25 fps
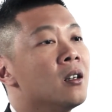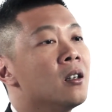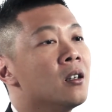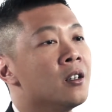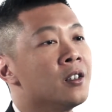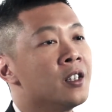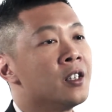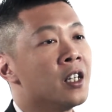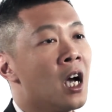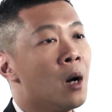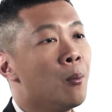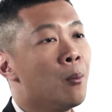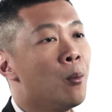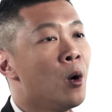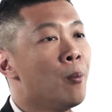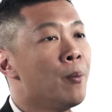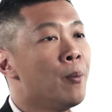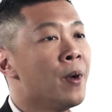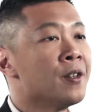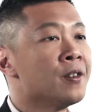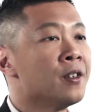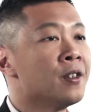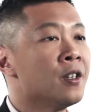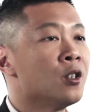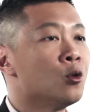the Singapore
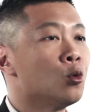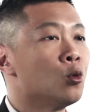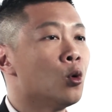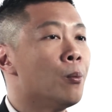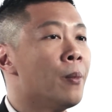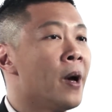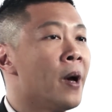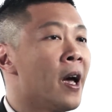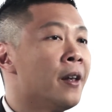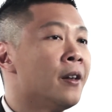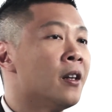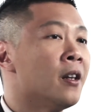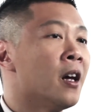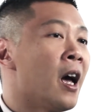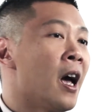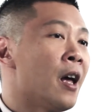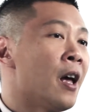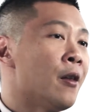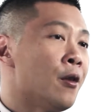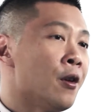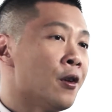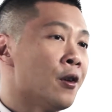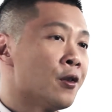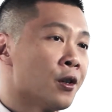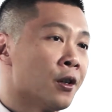business will bear the
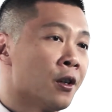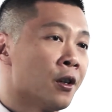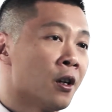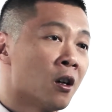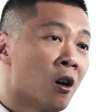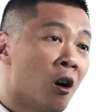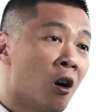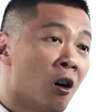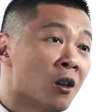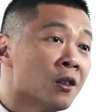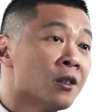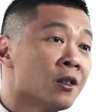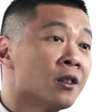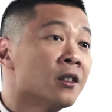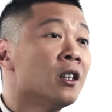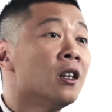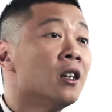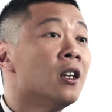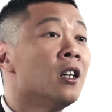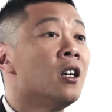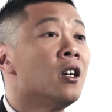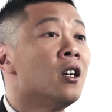additional cost